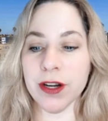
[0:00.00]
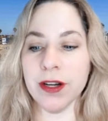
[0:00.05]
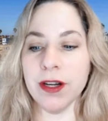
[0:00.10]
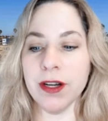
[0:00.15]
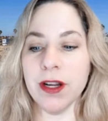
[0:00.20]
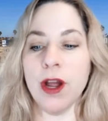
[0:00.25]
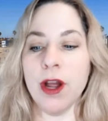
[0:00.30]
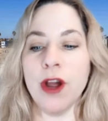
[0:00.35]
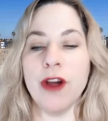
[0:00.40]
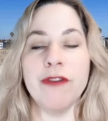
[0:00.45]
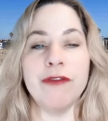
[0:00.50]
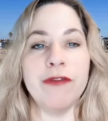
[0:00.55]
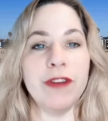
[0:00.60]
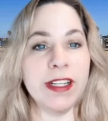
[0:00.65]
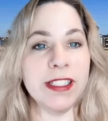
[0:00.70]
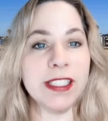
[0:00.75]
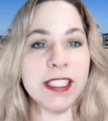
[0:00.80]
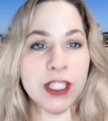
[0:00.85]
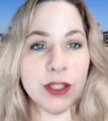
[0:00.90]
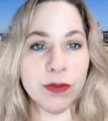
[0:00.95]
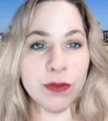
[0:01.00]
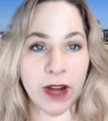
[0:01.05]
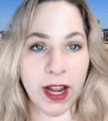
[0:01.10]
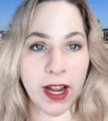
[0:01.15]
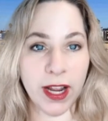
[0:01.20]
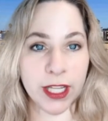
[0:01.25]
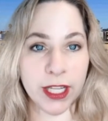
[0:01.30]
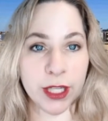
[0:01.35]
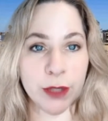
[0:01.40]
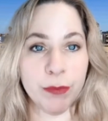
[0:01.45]
Francis Ryan,
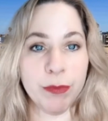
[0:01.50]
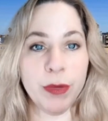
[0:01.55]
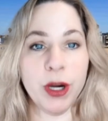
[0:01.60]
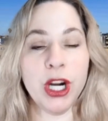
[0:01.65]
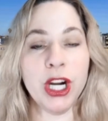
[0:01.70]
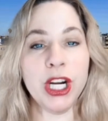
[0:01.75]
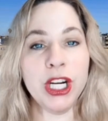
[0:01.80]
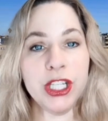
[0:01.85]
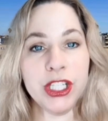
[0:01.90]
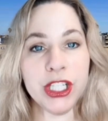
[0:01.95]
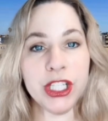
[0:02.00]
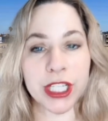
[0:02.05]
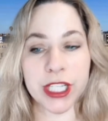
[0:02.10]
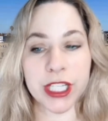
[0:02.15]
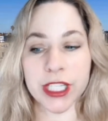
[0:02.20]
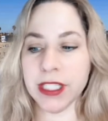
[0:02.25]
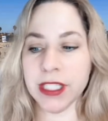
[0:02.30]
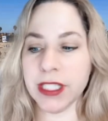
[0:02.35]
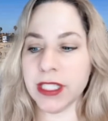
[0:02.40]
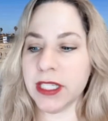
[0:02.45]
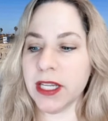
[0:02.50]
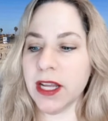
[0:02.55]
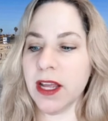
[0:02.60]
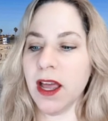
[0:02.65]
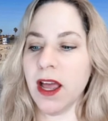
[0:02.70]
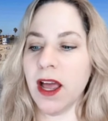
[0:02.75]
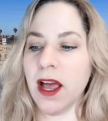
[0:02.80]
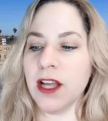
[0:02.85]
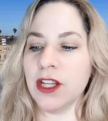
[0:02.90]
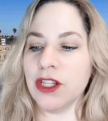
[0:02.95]
purchased
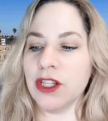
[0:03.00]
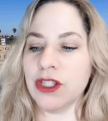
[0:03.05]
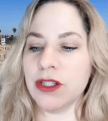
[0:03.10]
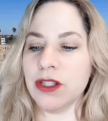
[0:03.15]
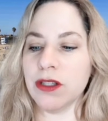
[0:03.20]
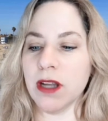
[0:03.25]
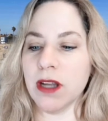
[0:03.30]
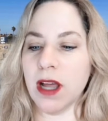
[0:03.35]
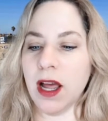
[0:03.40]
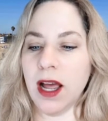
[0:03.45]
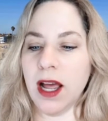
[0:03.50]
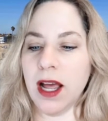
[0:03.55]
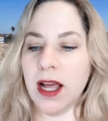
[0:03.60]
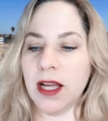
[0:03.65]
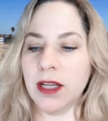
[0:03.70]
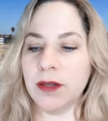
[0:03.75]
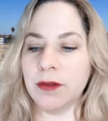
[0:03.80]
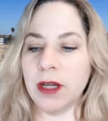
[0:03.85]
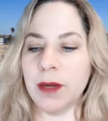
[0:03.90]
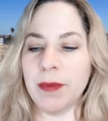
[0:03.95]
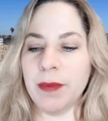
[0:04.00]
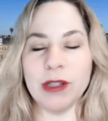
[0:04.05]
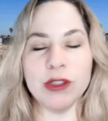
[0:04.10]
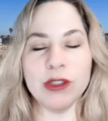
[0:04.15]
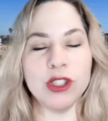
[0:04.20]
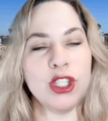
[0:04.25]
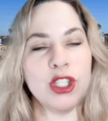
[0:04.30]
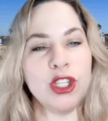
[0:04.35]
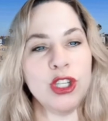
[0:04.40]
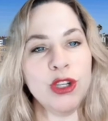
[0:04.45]
uh, about
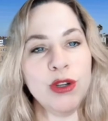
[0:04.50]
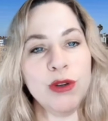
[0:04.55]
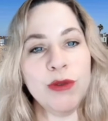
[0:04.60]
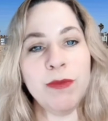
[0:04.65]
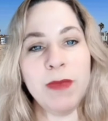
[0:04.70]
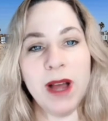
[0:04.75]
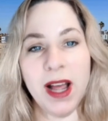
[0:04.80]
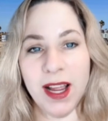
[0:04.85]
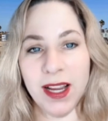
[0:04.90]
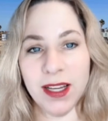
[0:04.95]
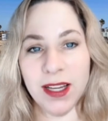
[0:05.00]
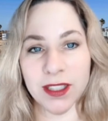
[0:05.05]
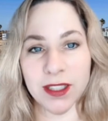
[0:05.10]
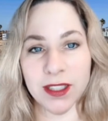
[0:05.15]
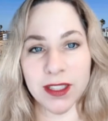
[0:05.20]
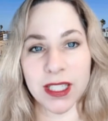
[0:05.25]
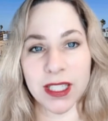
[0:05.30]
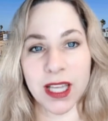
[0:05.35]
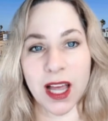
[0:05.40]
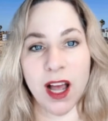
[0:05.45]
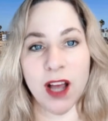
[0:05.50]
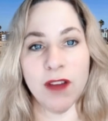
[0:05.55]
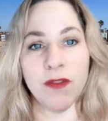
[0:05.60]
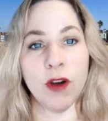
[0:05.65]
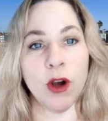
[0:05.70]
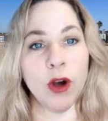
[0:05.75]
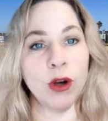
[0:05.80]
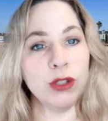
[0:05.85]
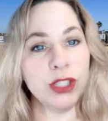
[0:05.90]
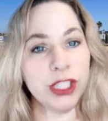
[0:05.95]
two miles of
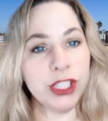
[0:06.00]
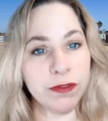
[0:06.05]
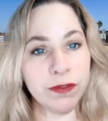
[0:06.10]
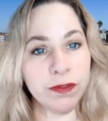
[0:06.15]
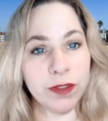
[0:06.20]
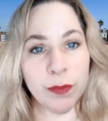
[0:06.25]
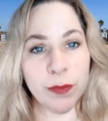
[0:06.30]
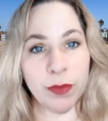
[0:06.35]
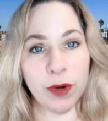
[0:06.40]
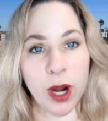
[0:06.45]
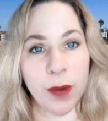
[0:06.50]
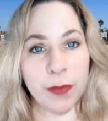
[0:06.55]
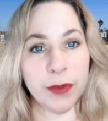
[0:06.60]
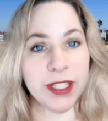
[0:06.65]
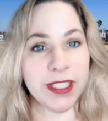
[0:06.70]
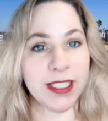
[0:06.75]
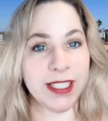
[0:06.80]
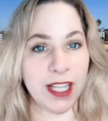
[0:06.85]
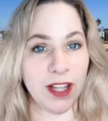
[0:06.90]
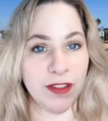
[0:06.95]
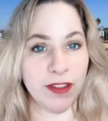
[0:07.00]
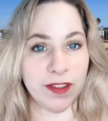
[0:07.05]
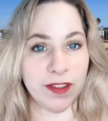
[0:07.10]
oceanfront property south of Santa